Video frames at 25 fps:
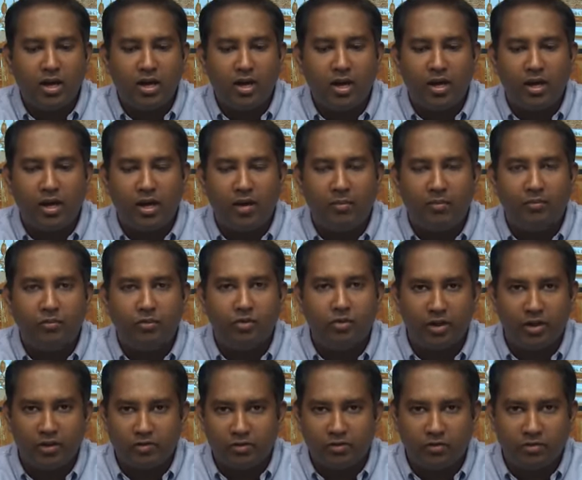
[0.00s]
So
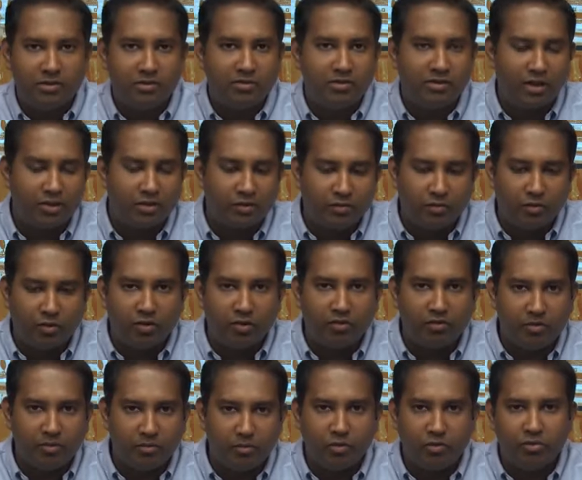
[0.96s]
SOSP stands for
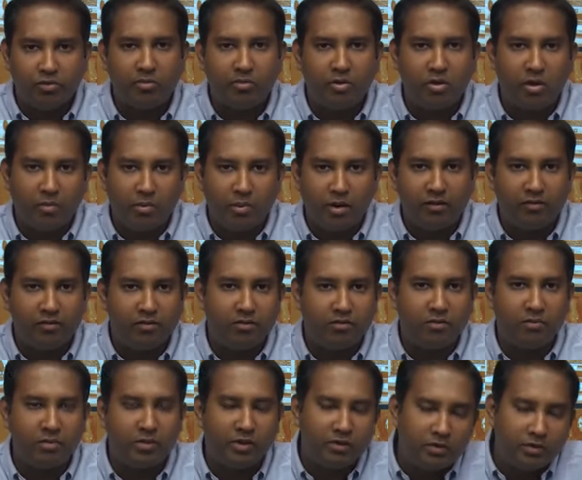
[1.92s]
Symposium on Operating
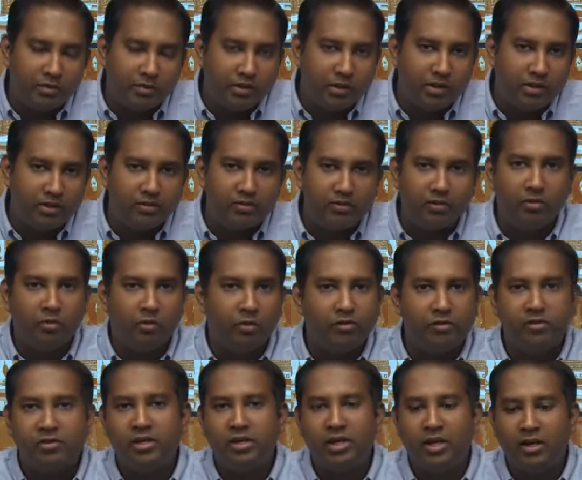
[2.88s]
System Principles, and
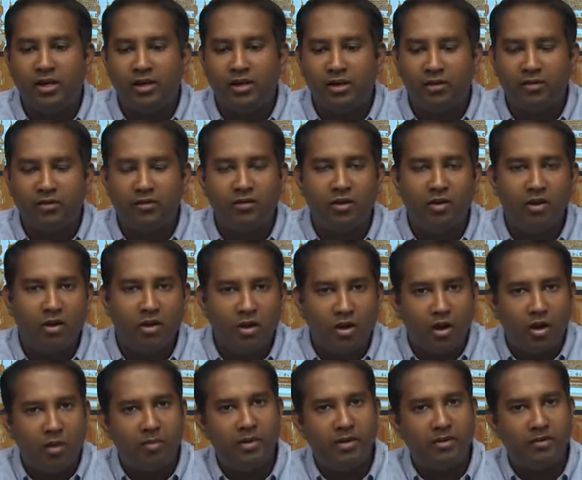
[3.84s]
OSDI is
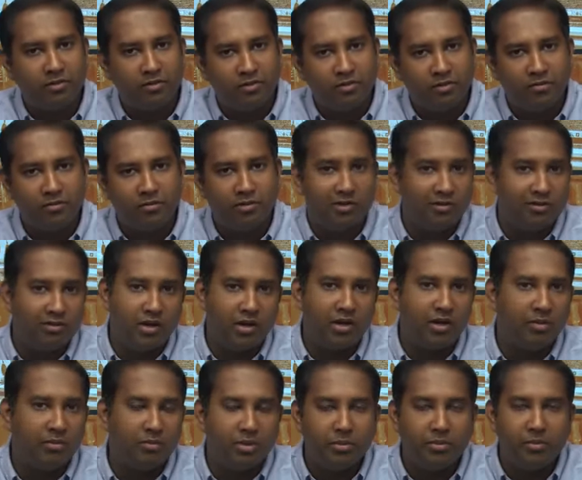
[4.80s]
Operating Systems Design
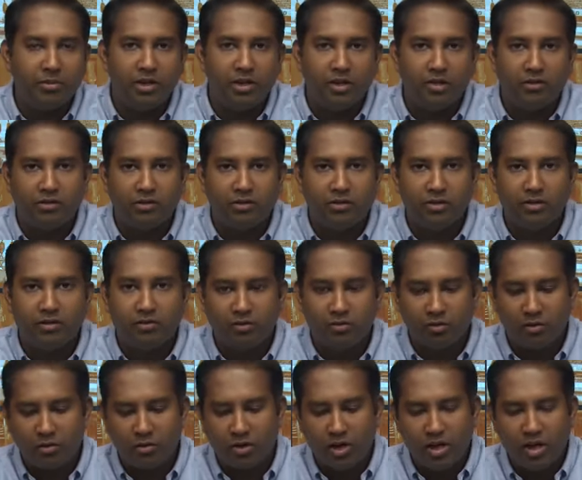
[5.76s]
and Implementation.
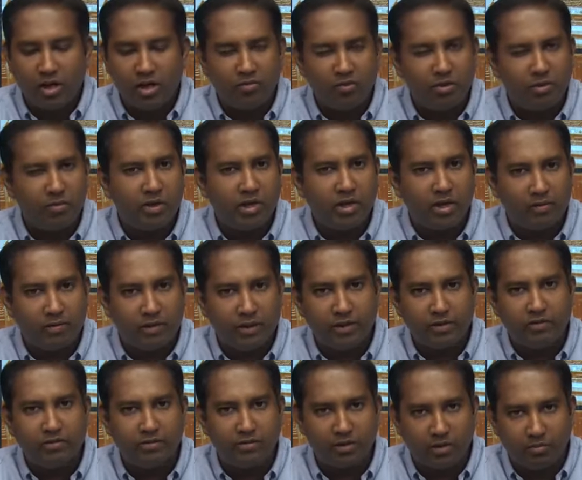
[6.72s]
So we'll be
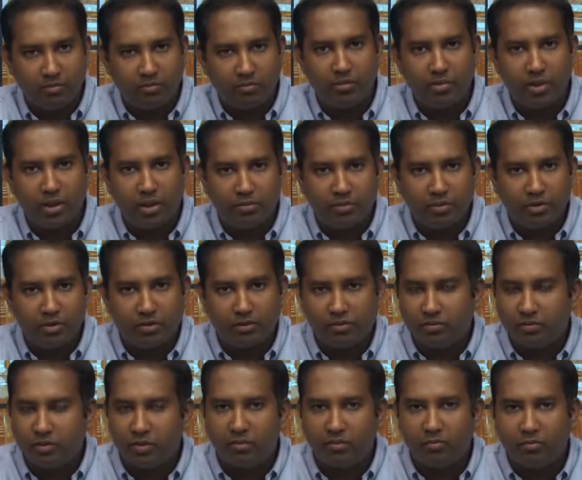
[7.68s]
covering some papers
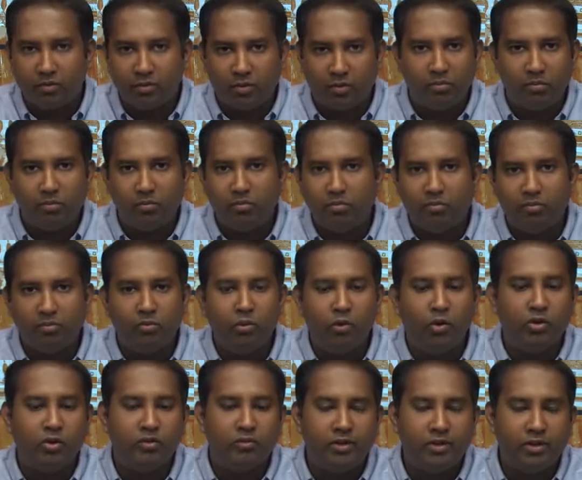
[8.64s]
from
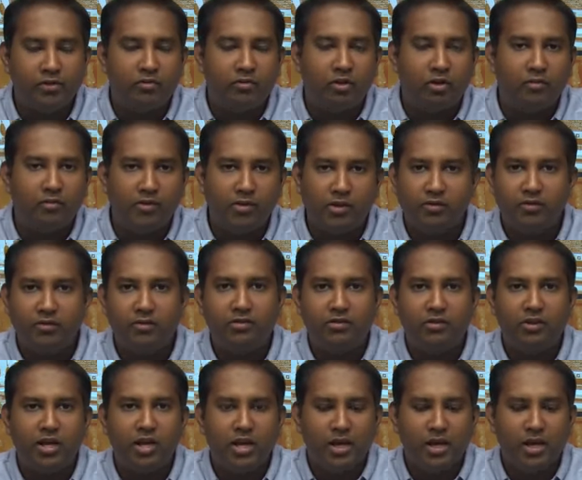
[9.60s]
both of these conferences.